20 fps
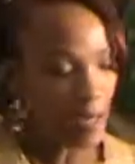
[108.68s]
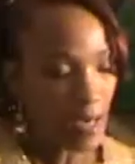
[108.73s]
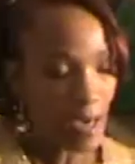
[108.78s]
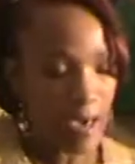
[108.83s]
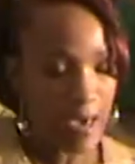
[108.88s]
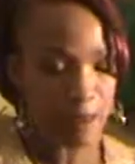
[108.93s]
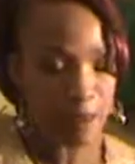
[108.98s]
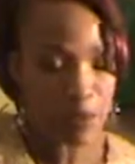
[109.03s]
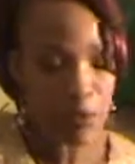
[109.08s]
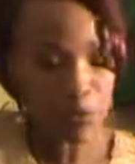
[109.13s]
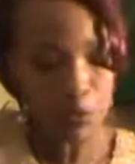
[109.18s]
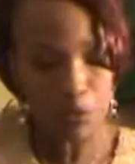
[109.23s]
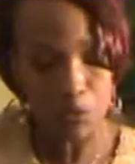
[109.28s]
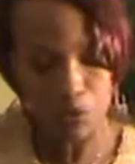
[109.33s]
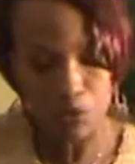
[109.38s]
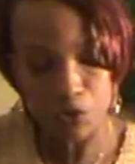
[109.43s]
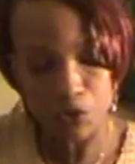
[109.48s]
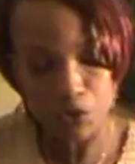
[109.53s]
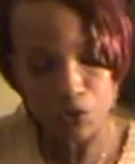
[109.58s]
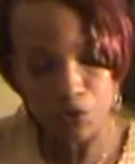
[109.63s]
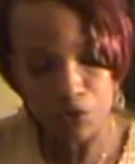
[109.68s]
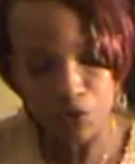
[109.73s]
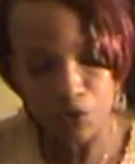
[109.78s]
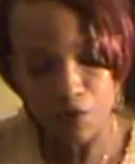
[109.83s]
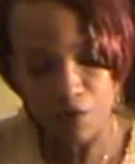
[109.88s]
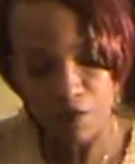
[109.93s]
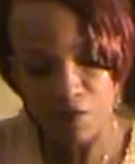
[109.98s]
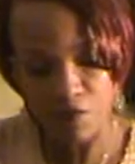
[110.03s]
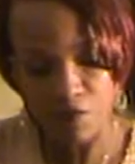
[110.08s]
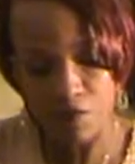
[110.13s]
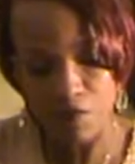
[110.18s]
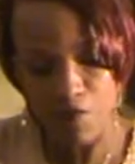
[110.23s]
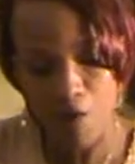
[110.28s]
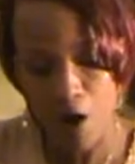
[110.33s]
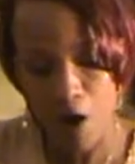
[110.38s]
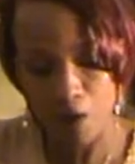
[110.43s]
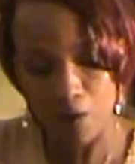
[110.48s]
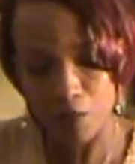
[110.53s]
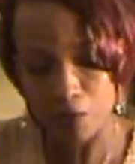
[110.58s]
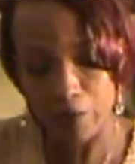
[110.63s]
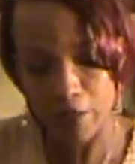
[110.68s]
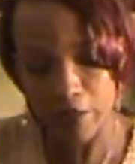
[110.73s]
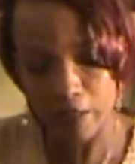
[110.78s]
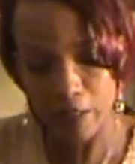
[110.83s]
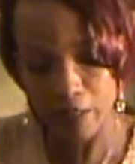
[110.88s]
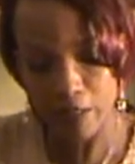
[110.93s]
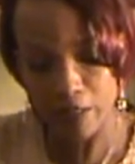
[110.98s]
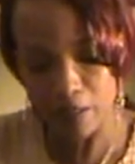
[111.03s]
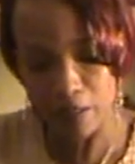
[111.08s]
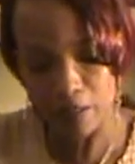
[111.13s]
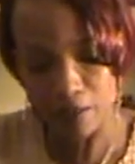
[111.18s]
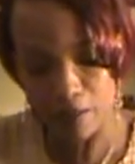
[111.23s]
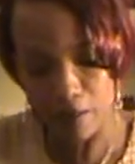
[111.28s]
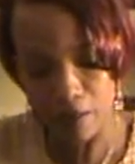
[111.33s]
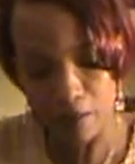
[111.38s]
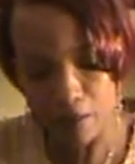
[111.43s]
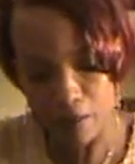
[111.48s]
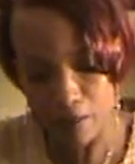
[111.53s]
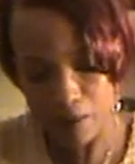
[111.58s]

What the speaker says: I'm going to follow their lead,